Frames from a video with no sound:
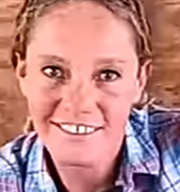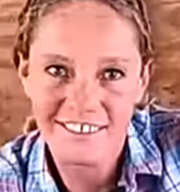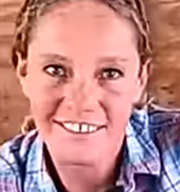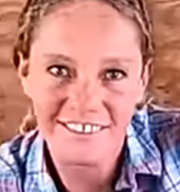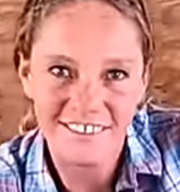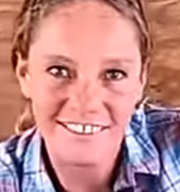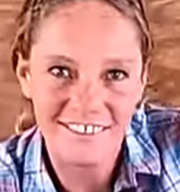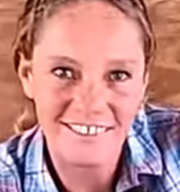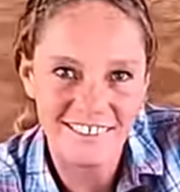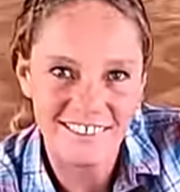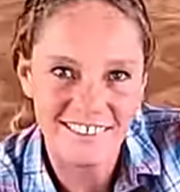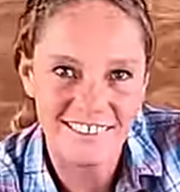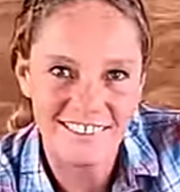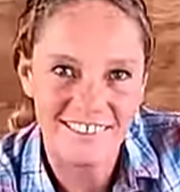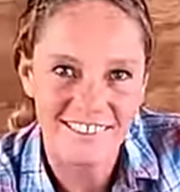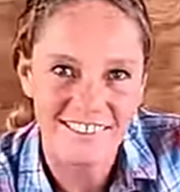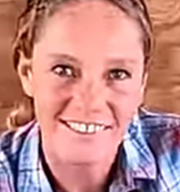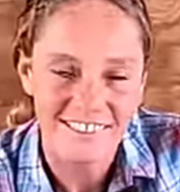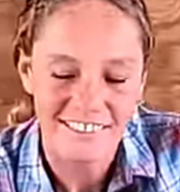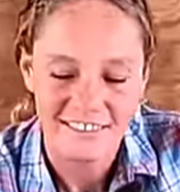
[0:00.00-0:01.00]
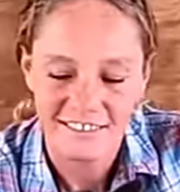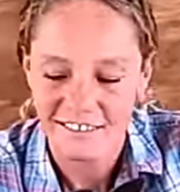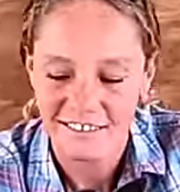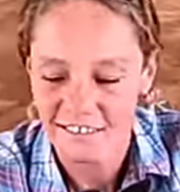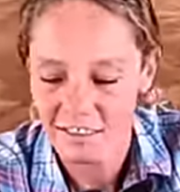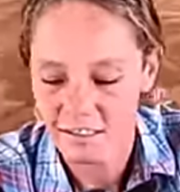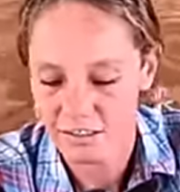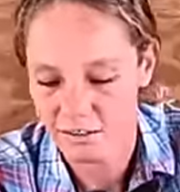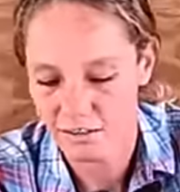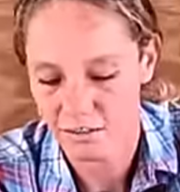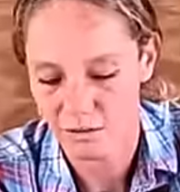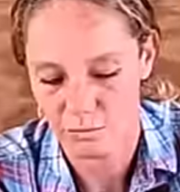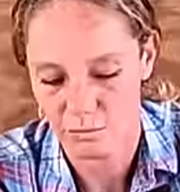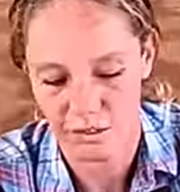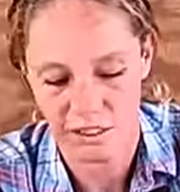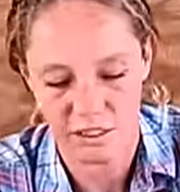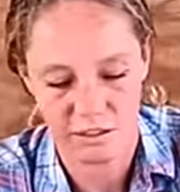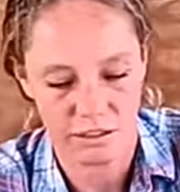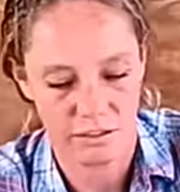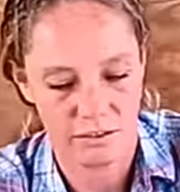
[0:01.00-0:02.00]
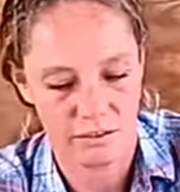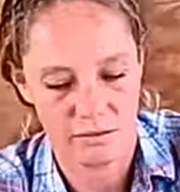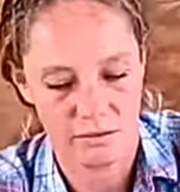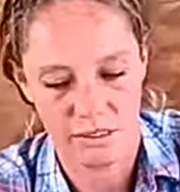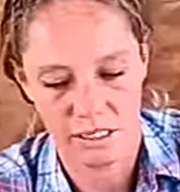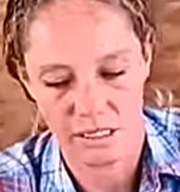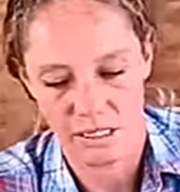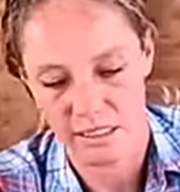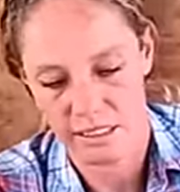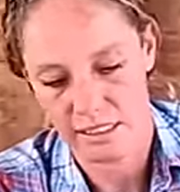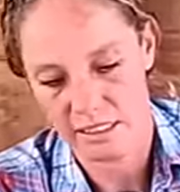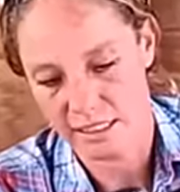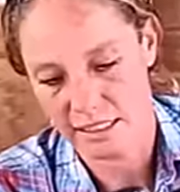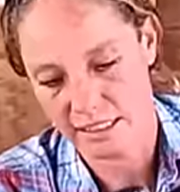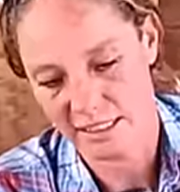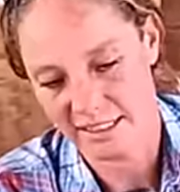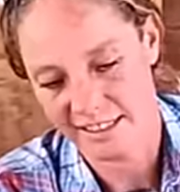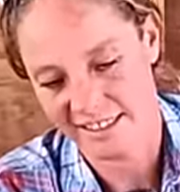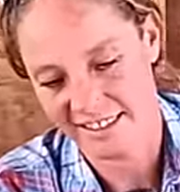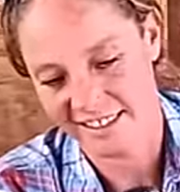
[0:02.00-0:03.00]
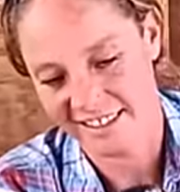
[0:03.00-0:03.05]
go. They're just too precious, you guys.